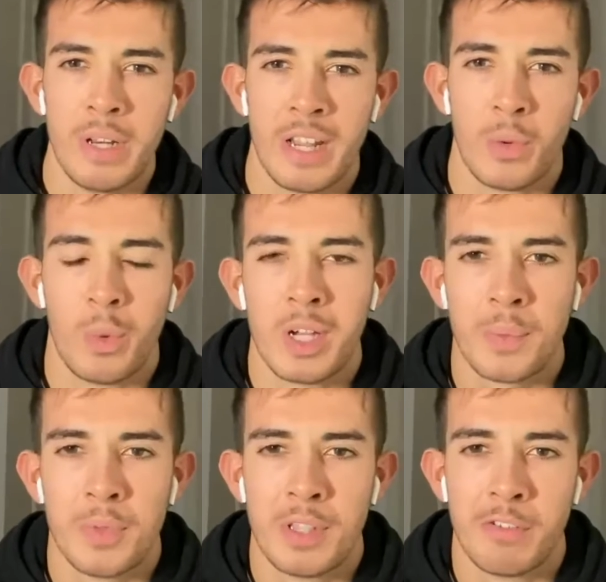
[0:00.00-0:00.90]
welcome to
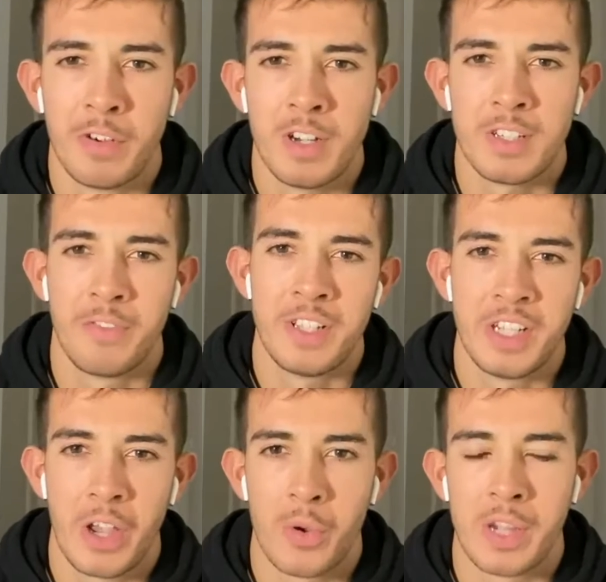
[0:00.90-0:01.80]
the first
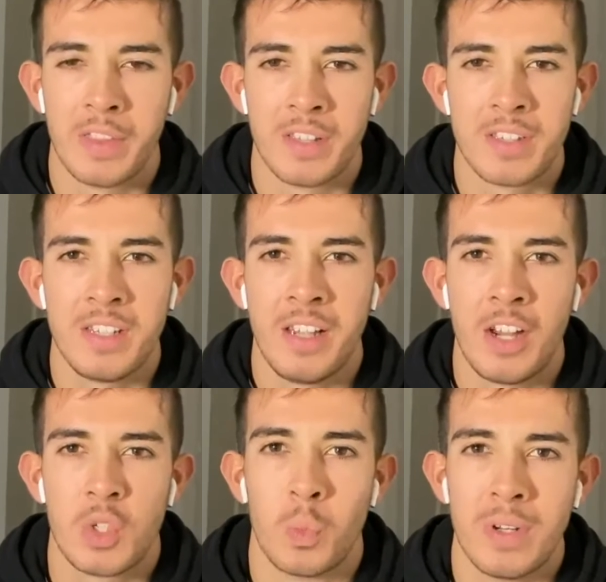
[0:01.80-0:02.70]
video in the
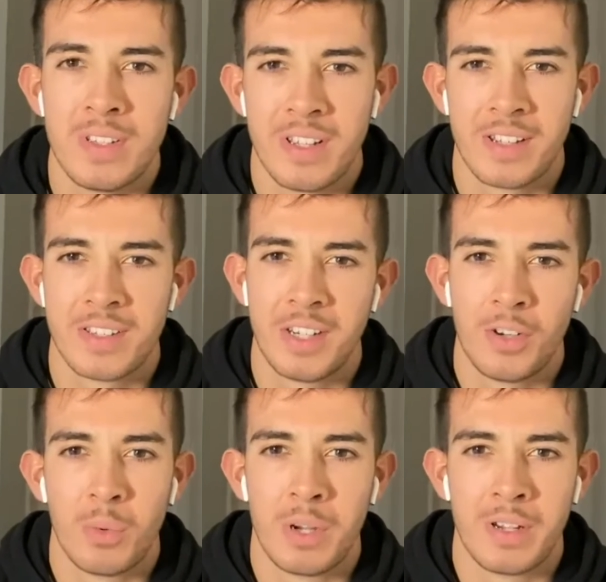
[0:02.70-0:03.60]

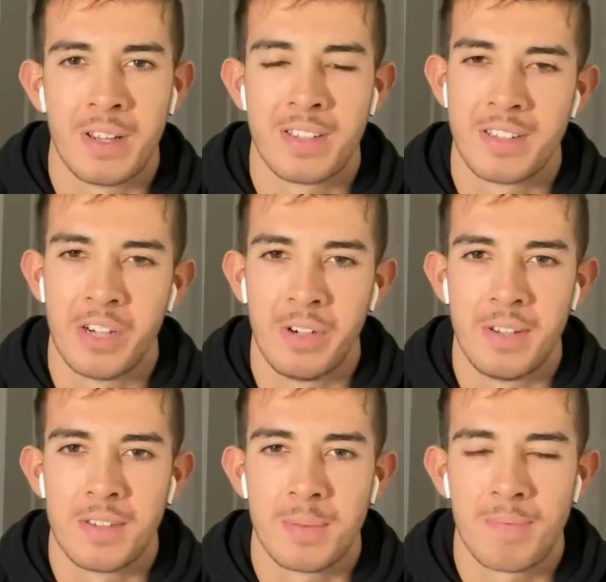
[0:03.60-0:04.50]
CH1601 series.